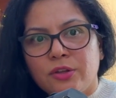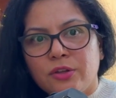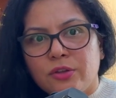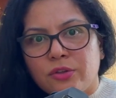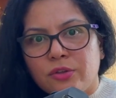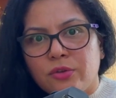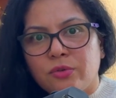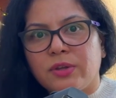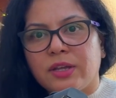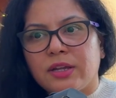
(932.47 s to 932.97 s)

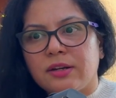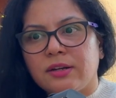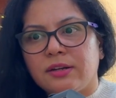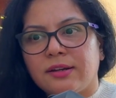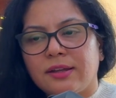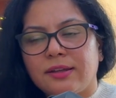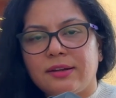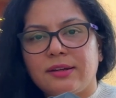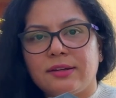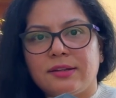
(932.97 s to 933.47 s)
you get a
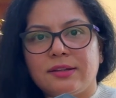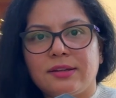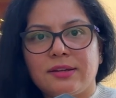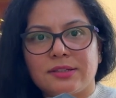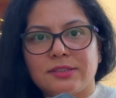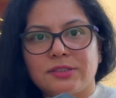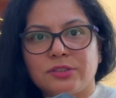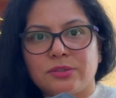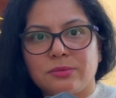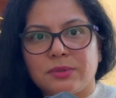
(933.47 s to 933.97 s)
direct
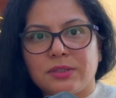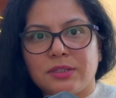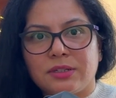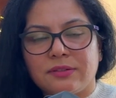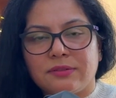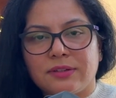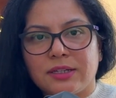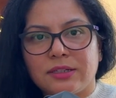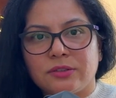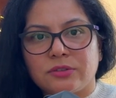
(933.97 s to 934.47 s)
connection with the
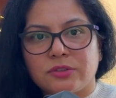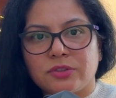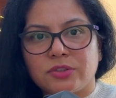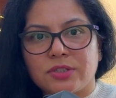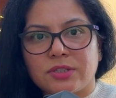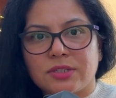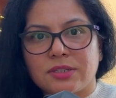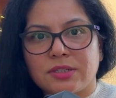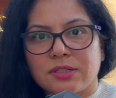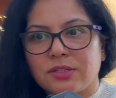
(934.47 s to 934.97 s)
divine
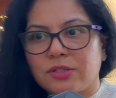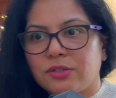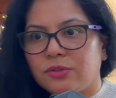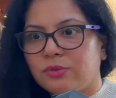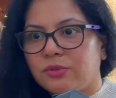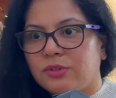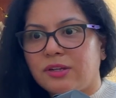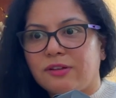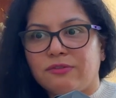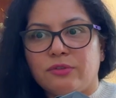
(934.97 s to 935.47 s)
consciousness. You
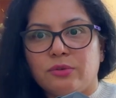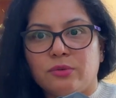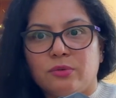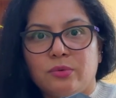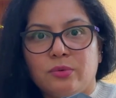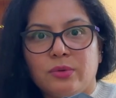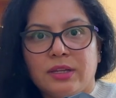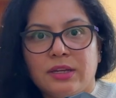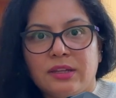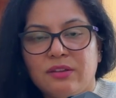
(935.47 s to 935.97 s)
don't have to
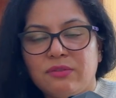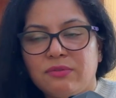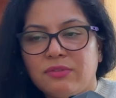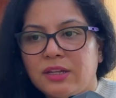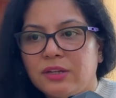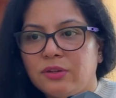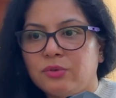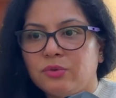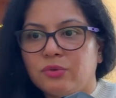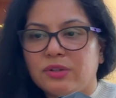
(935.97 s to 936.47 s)
go anywhere.
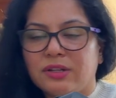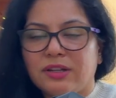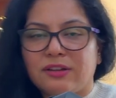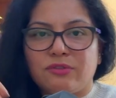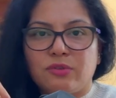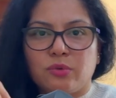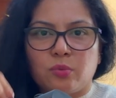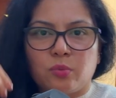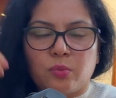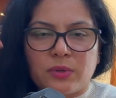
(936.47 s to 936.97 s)
You don't
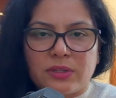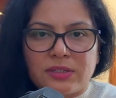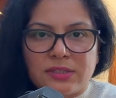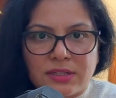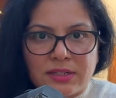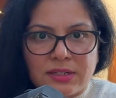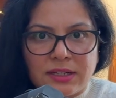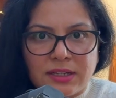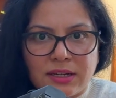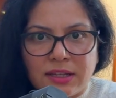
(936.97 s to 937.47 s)
have to
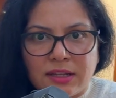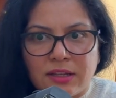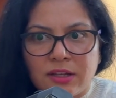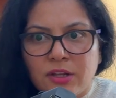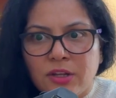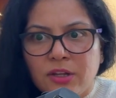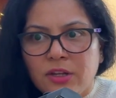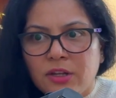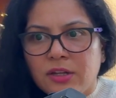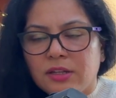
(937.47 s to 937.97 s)
visit any
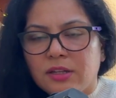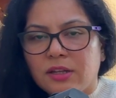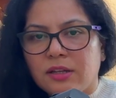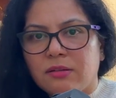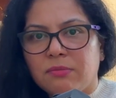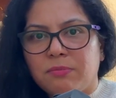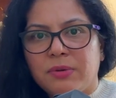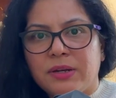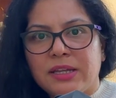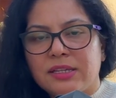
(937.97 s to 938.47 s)

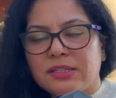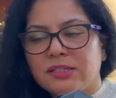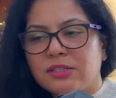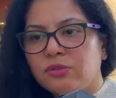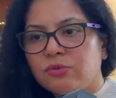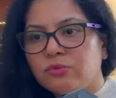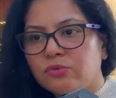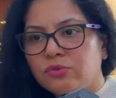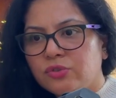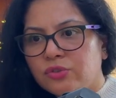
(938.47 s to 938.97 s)
place.
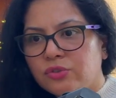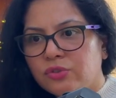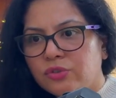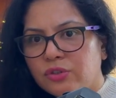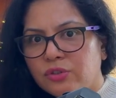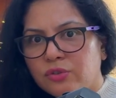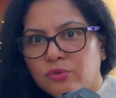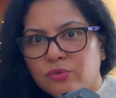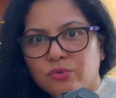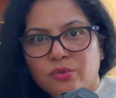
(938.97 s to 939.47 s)
You
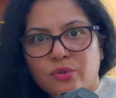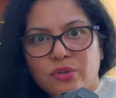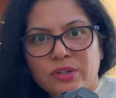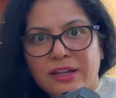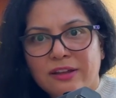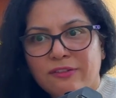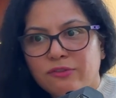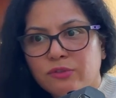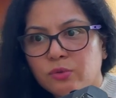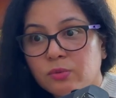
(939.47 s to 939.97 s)
do not
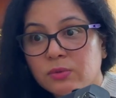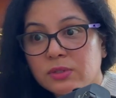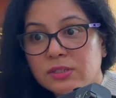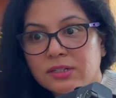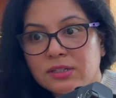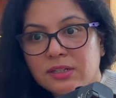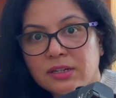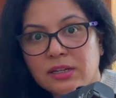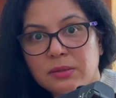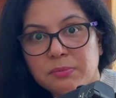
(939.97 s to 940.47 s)
have to
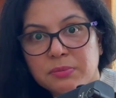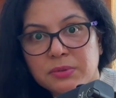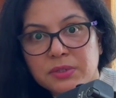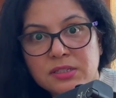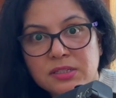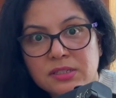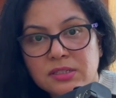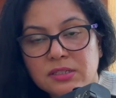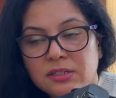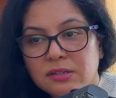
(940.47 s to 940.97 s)
visit any
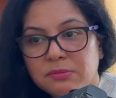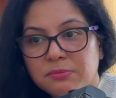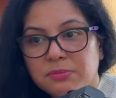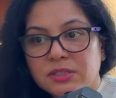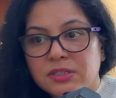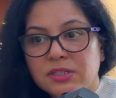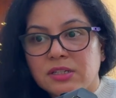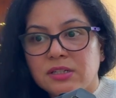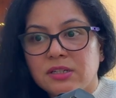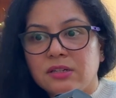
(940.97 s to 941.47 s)
person in
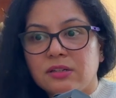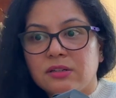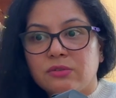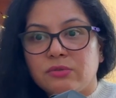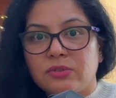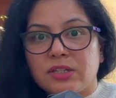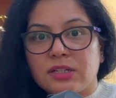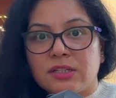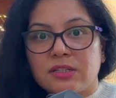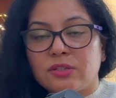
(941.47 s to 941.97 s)
particular
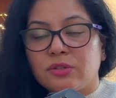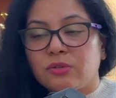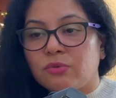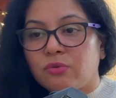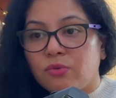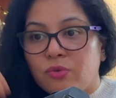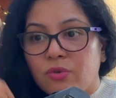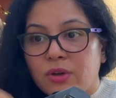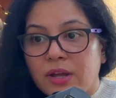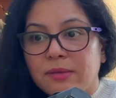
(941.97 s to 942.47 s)
who tells you,
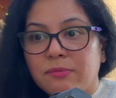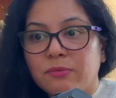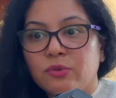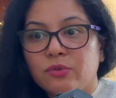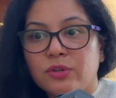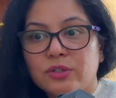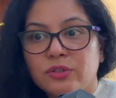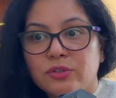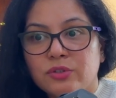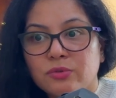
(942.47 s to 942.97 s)
oh, I'm
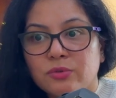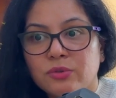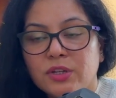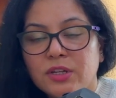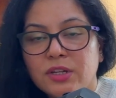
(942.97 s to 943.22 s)
going to